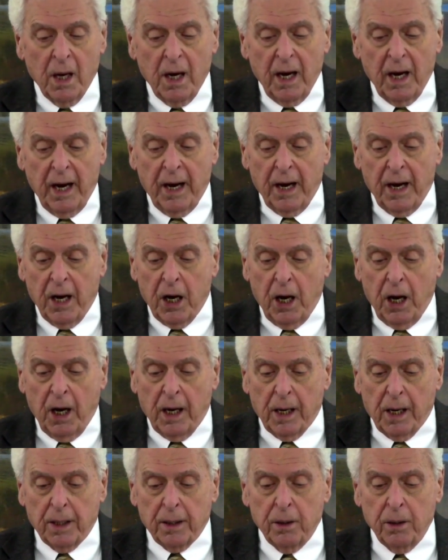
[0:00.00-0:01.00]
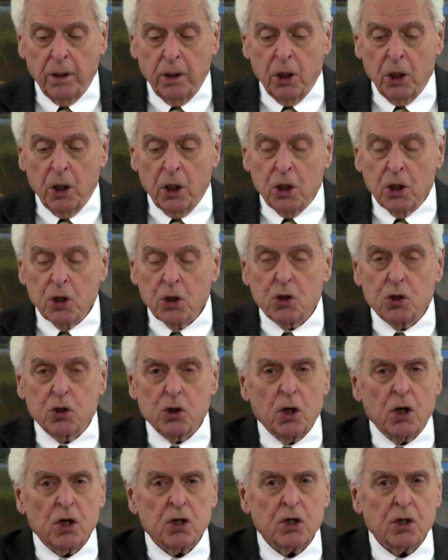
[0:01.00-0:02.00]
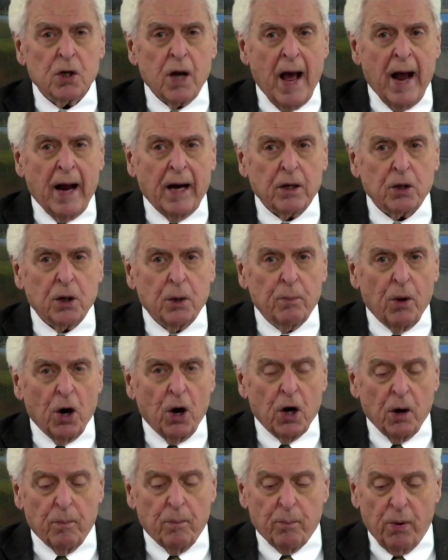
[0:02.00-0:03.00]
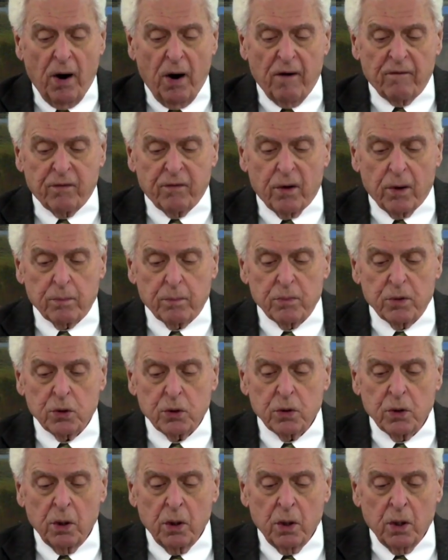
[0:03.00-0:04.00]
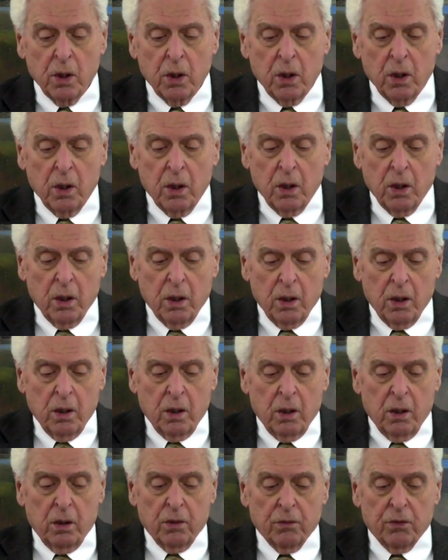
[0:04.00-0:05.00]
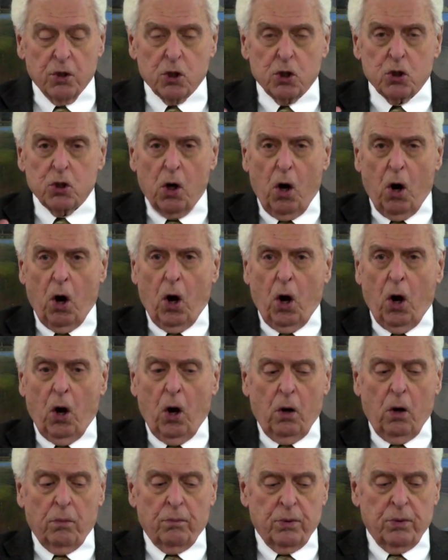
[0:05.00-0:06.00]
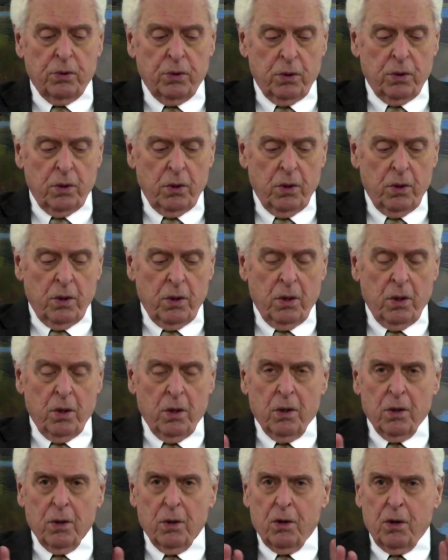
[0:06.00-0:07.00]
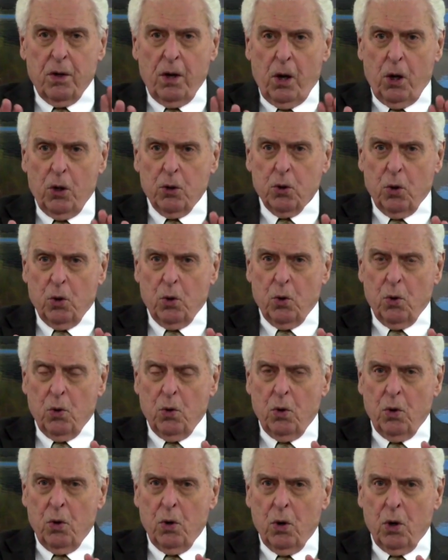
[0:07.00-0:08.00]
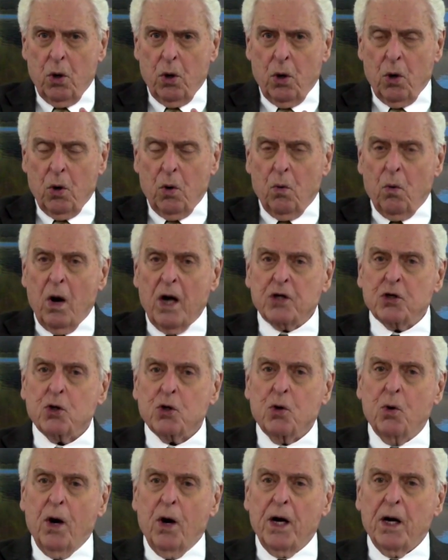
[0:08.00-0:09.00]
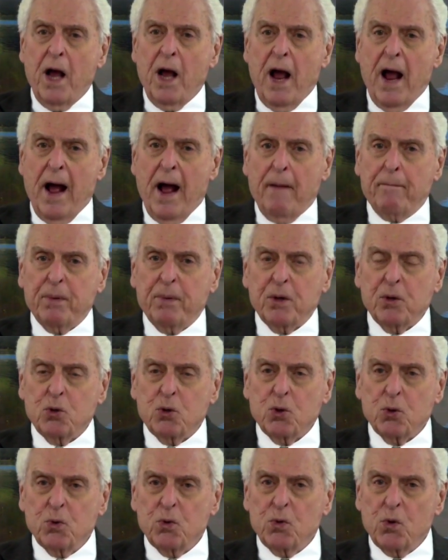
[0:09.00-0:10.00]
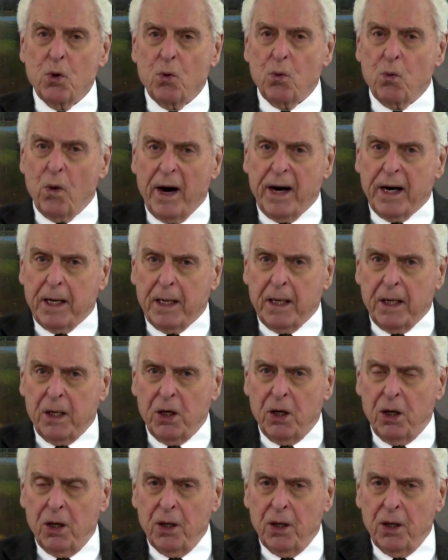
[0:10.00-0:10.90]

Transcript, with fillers: And again, just like the book of Proverbs, the Psalms tell you what's going to happen to the wicked.